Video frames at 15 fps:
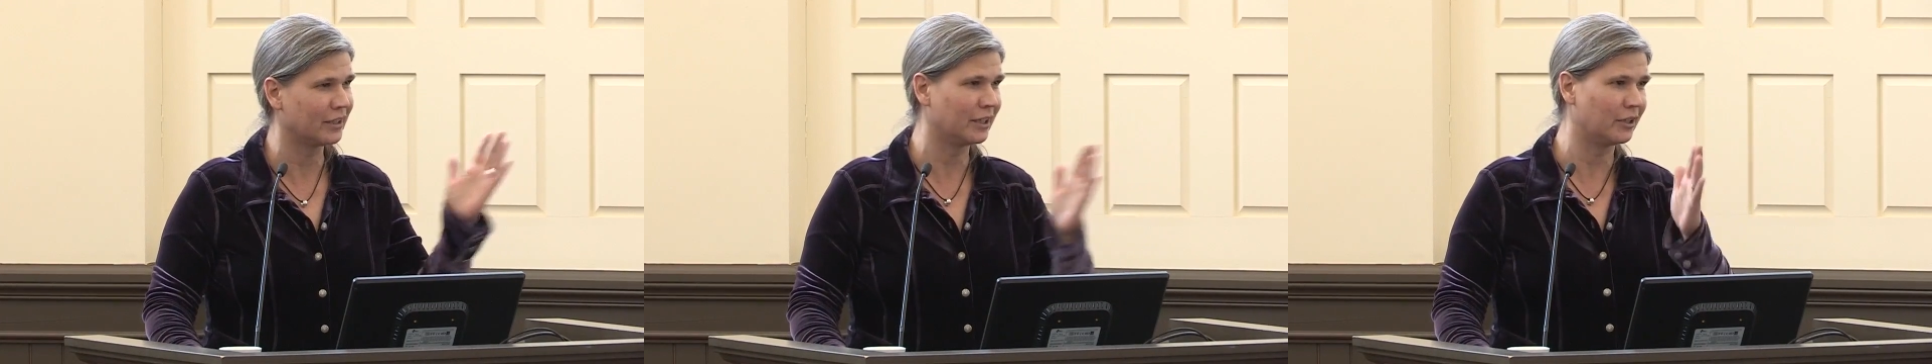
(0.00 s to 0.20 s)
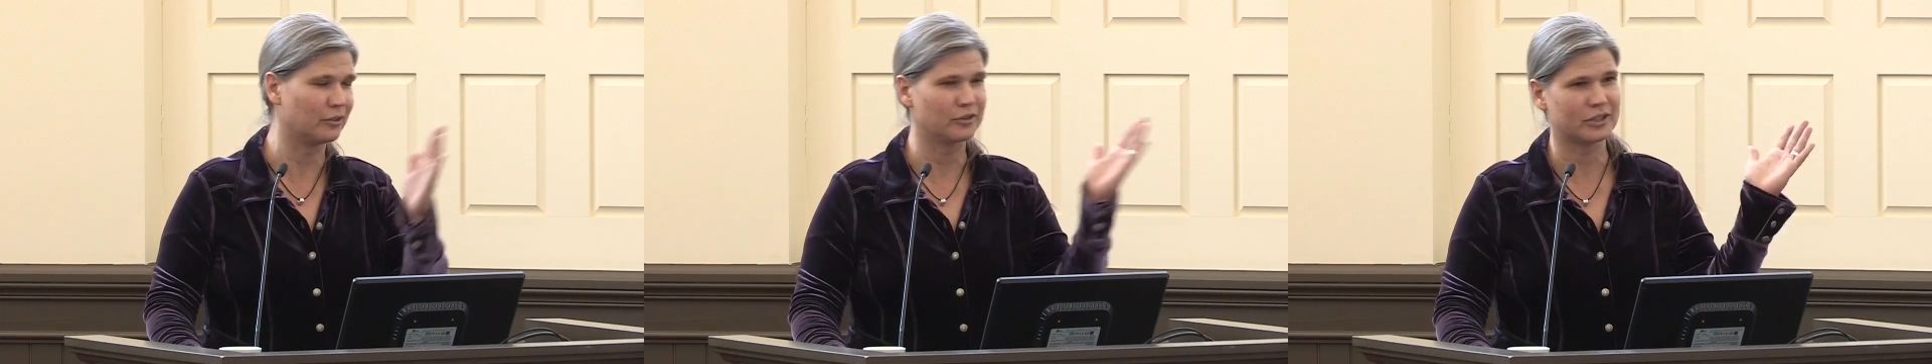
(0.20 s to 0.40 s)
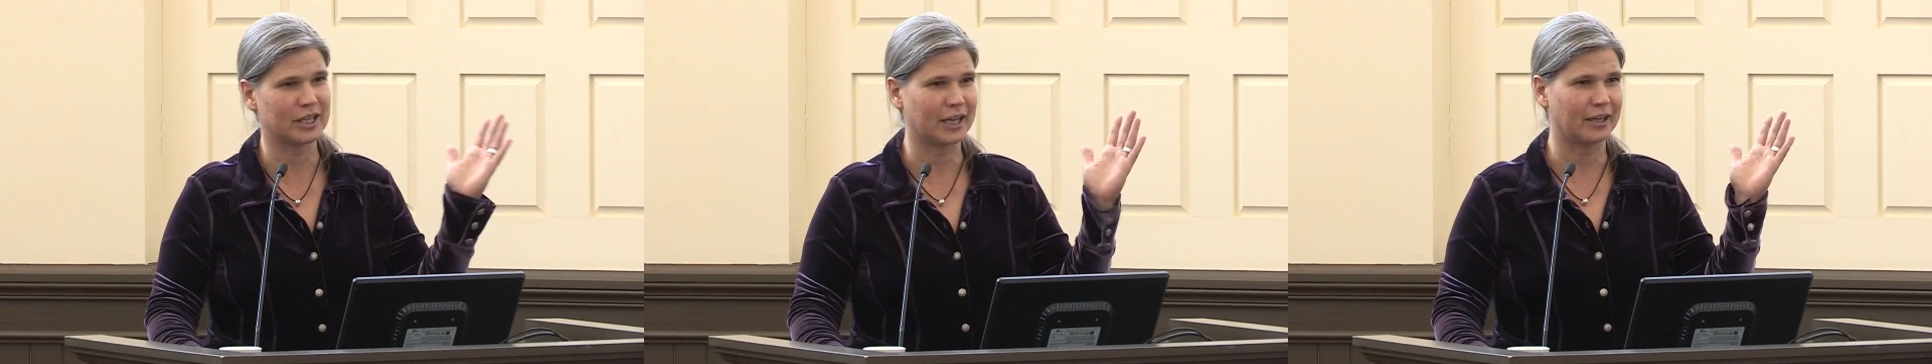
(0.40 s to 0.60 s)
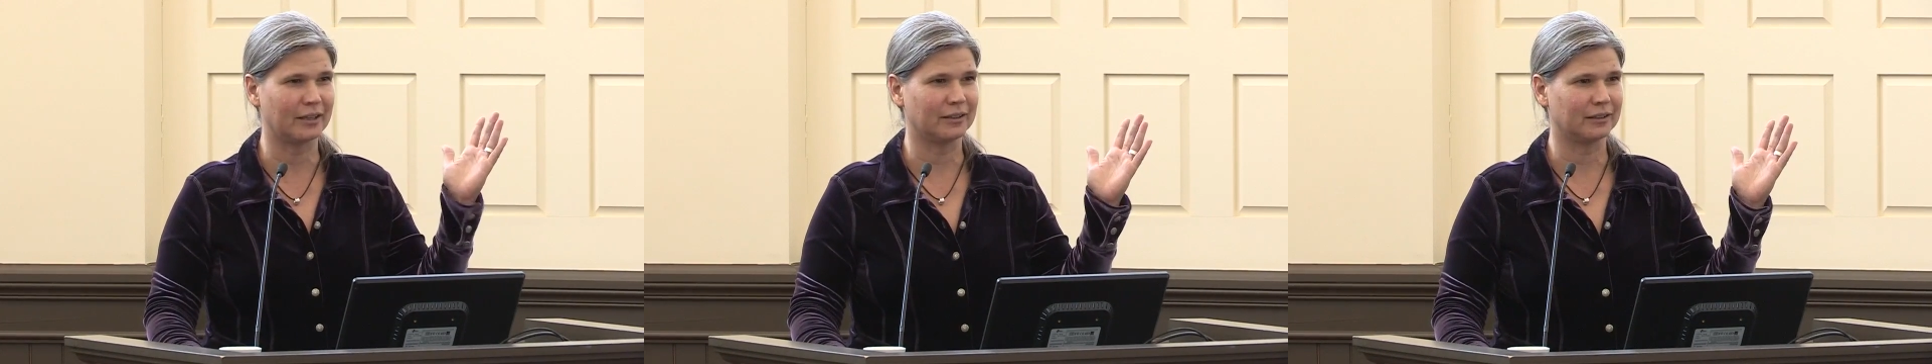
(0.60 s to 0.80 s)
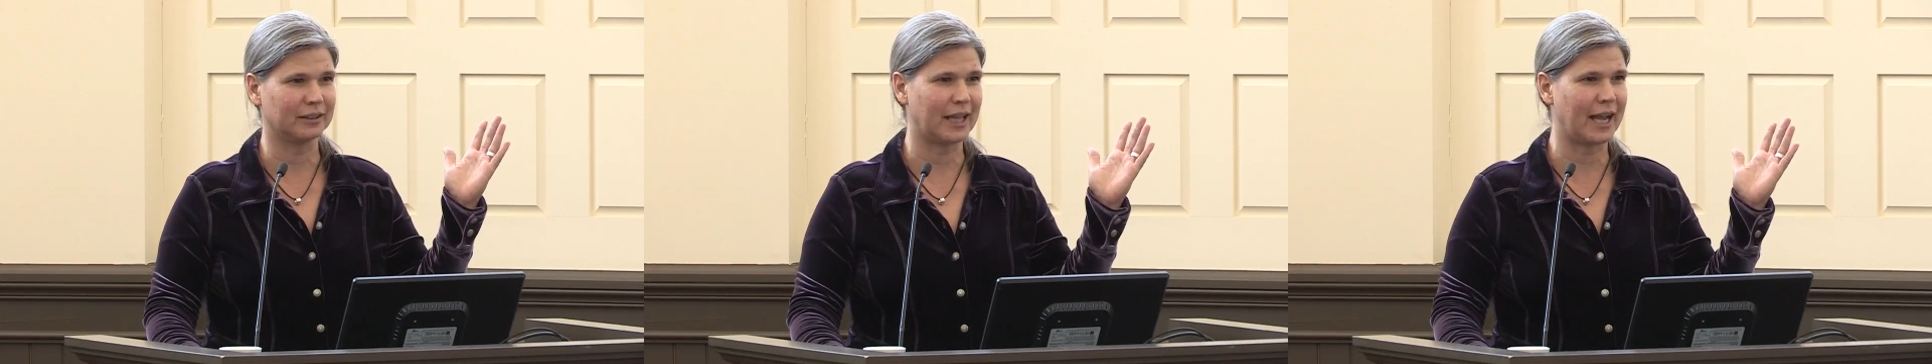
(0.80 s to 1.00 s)
you know,
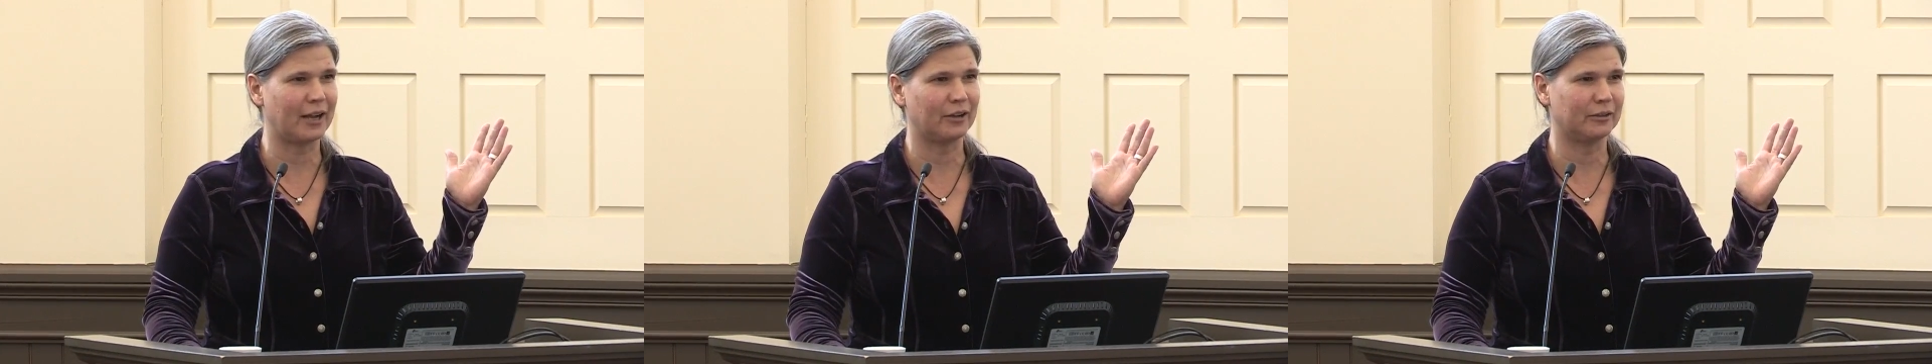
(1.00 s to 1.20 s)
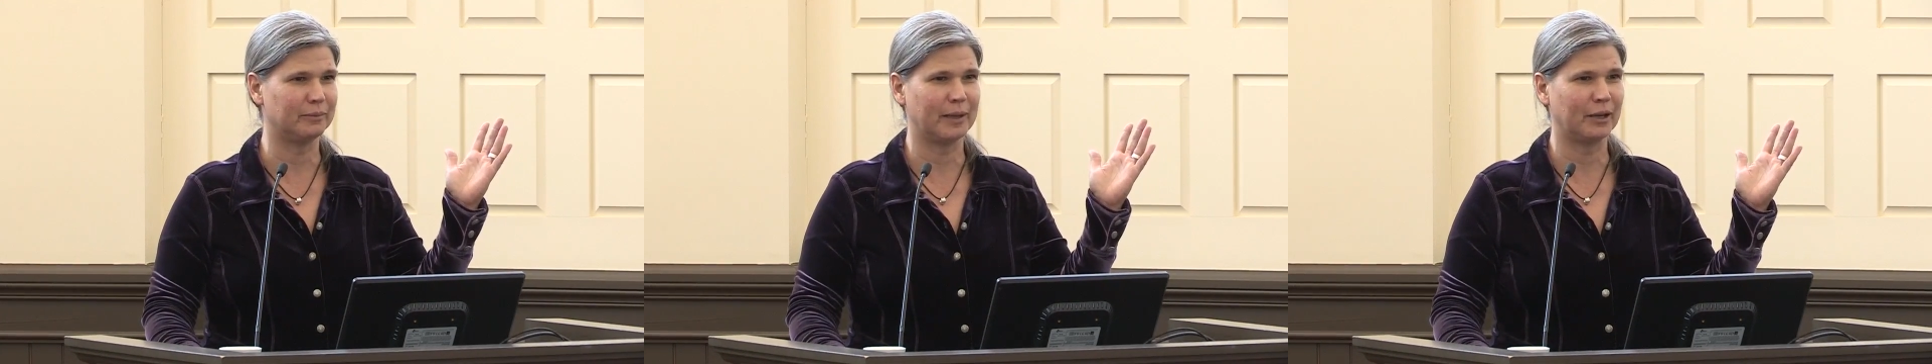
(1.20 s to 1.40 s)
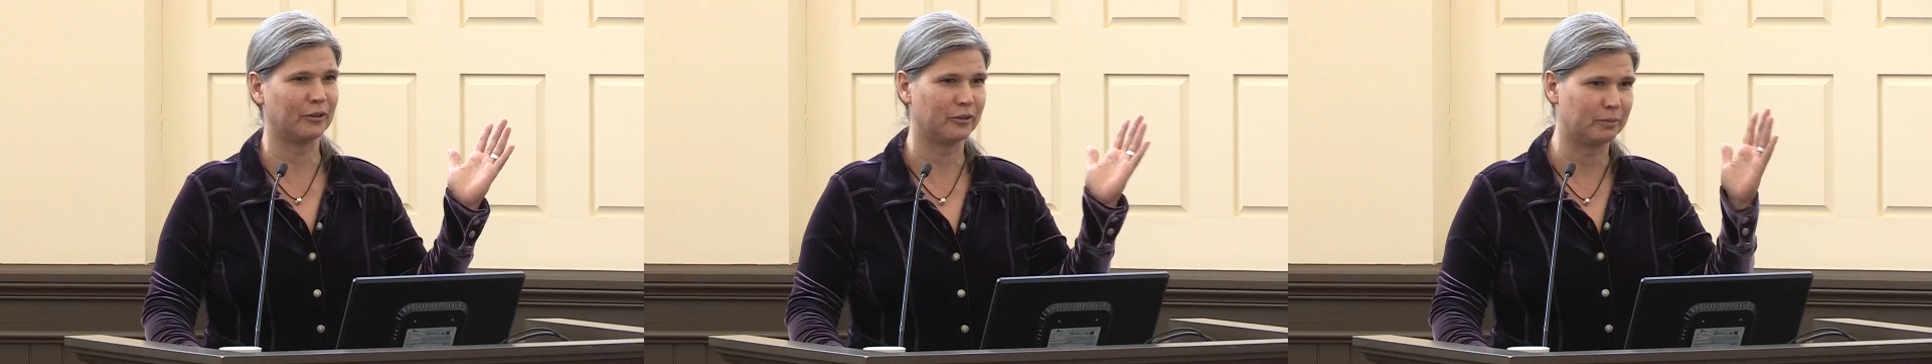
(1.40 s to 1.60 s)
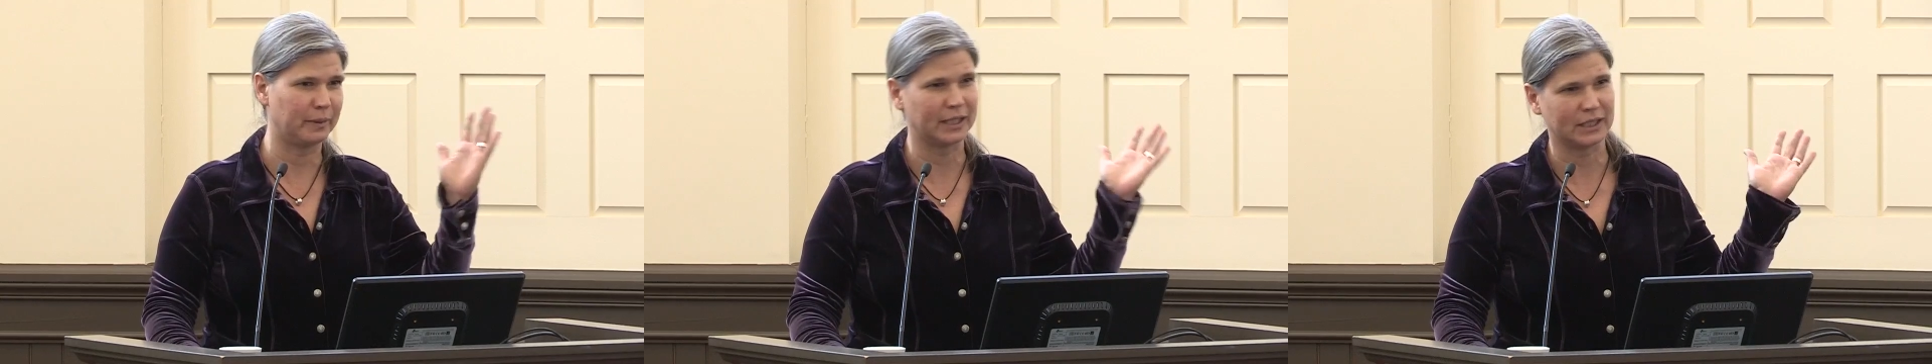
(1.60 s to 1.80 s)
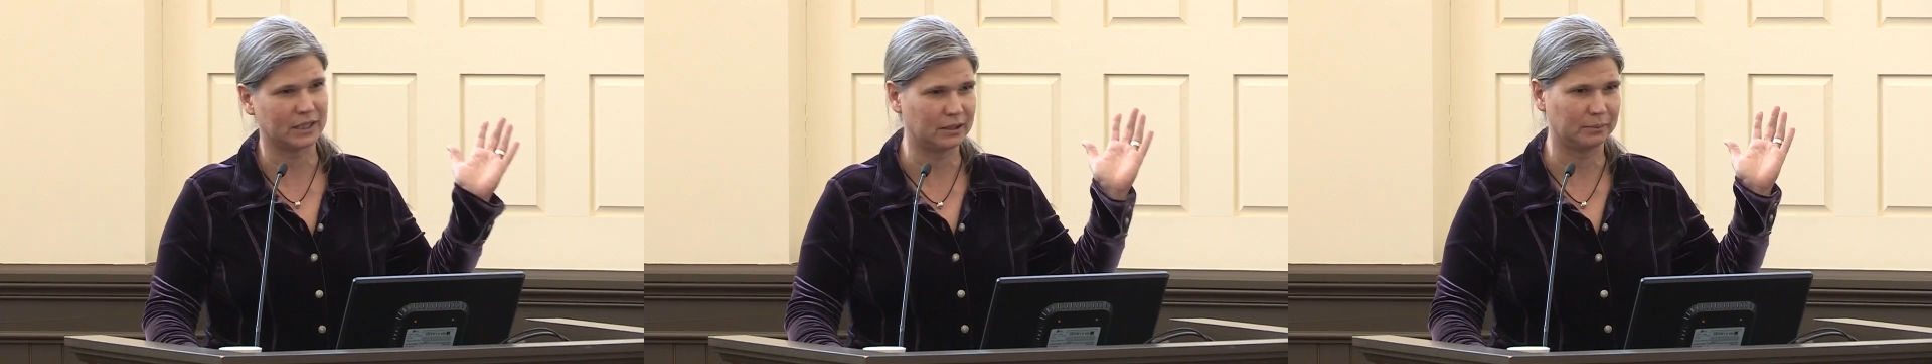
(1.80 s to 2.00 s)
saying loudmouth
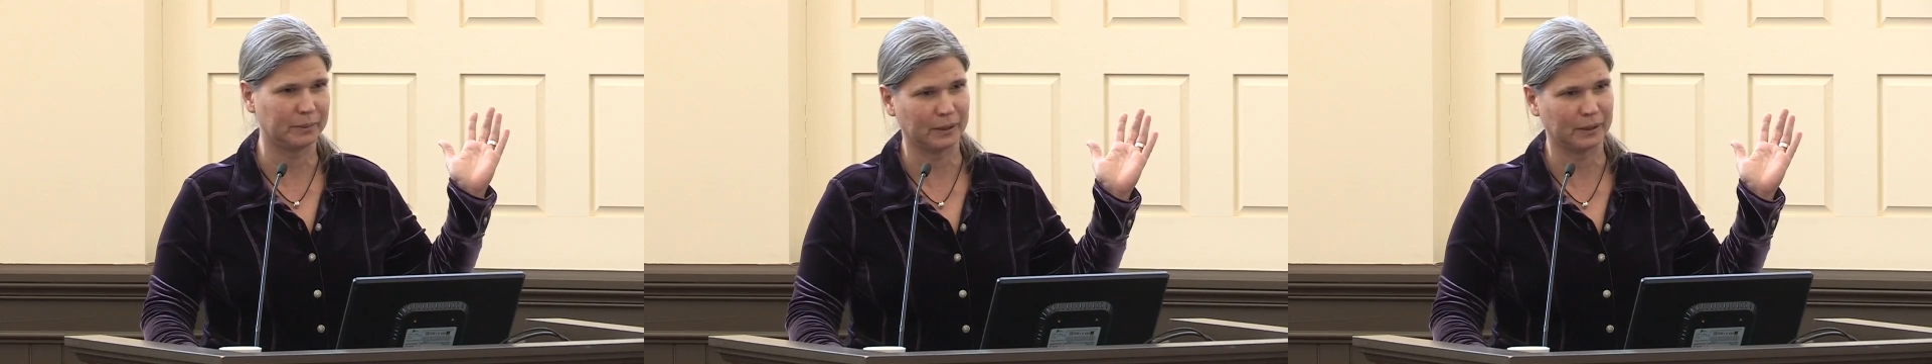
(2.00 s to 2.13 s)
Métis